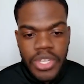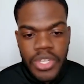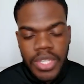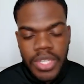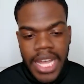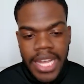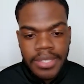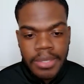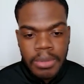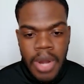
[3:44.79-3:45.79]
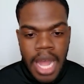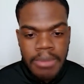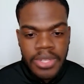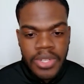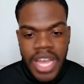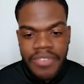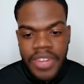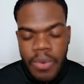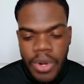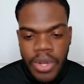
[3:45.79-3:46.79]
sure to like and subscribe to the
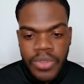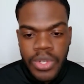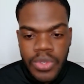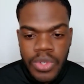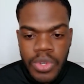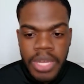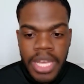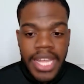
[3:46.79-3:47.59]
Draft Network on YouTube